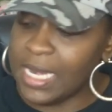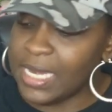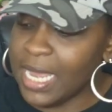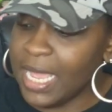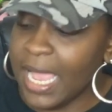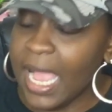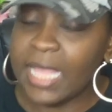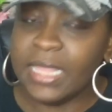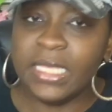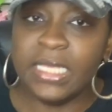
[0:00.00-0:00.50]
And
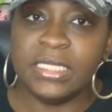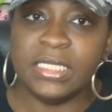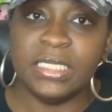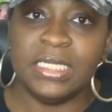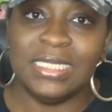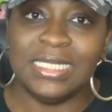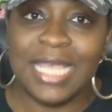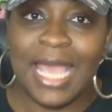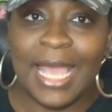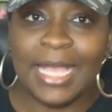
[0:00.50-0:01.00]
I got these
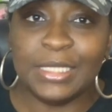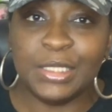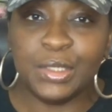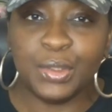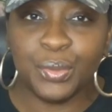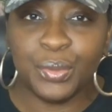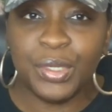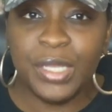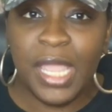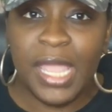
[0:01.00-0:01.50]
in a size
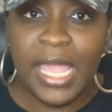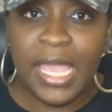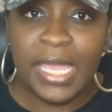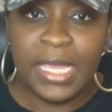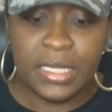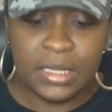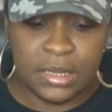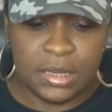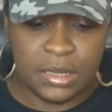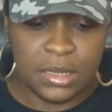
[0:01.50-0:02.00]

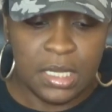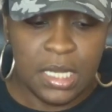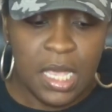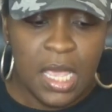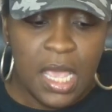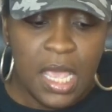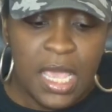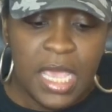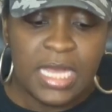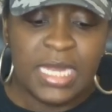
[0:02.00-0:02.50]
3X
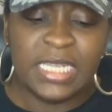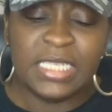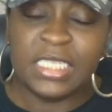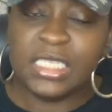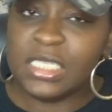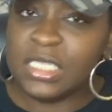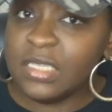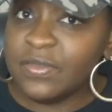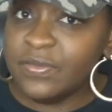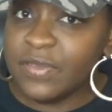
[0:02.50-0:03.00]
and I
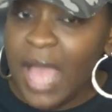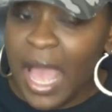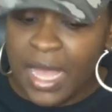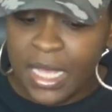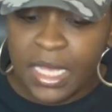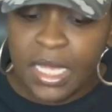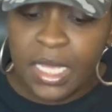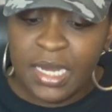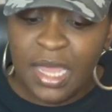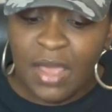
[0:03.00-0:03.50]
should have,
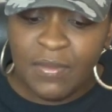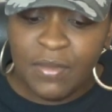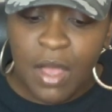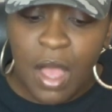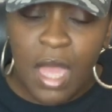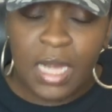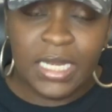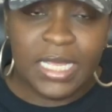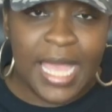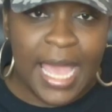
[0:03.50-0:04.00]
I have
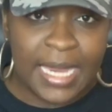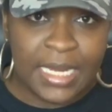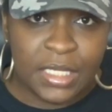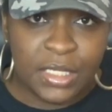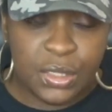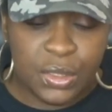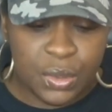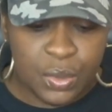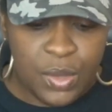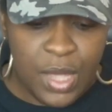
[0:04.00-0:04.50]
gone and got a
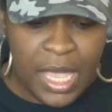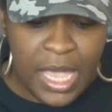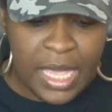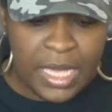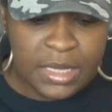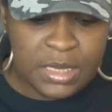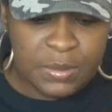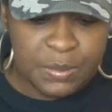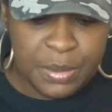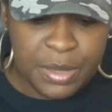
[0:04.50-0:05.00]

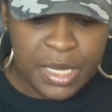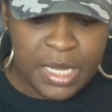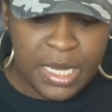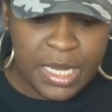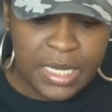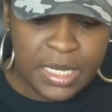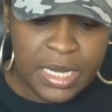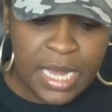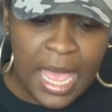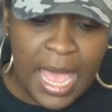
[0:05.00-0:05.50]
2X,
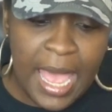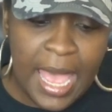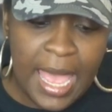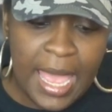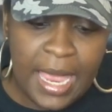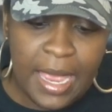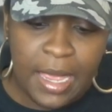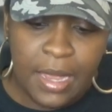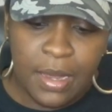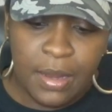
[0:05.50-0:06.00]
but
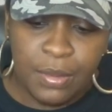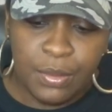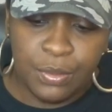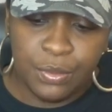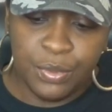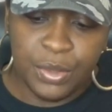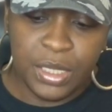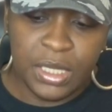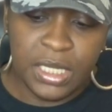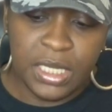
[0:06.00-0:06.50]
I
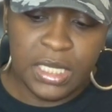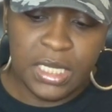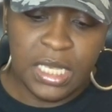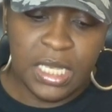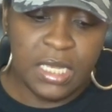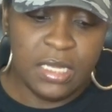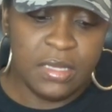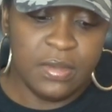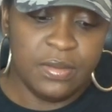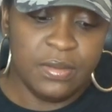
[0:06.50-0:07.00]
really
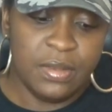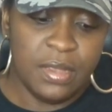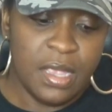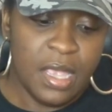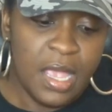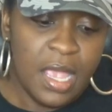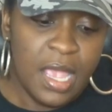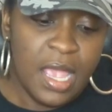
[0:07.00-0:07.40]
didn't